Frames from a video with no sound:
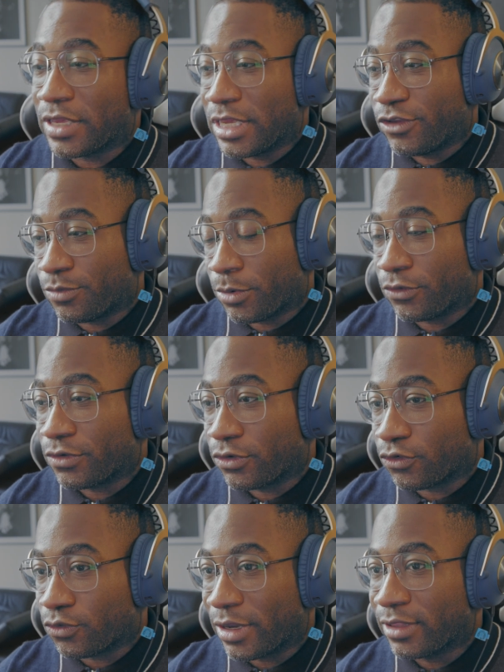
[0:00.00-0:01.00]
each person's
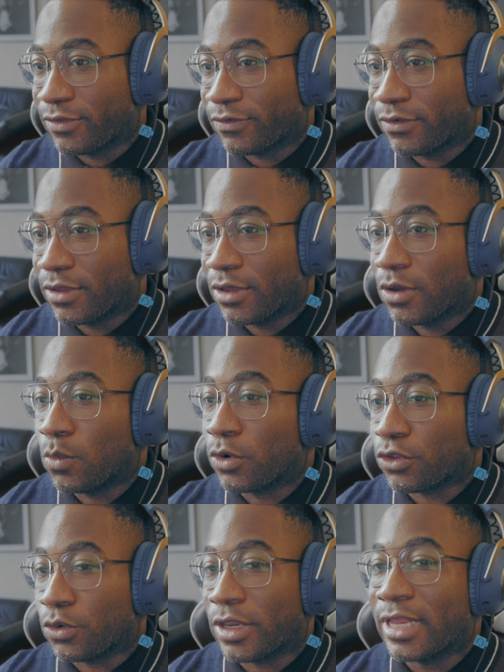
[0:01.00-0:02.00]
strengths, what
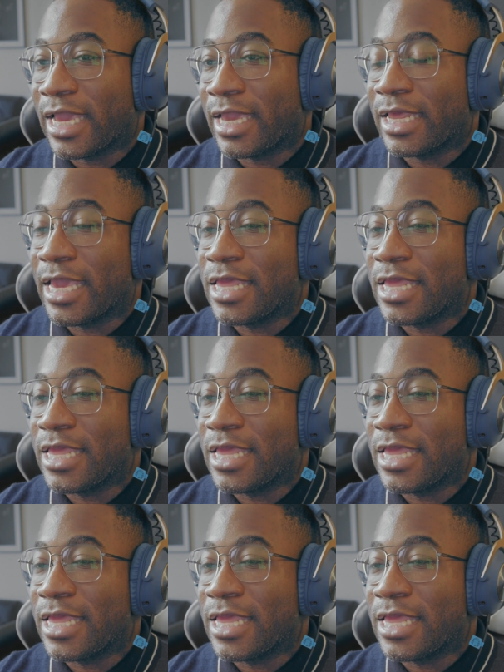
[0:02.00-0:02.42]
they're good at.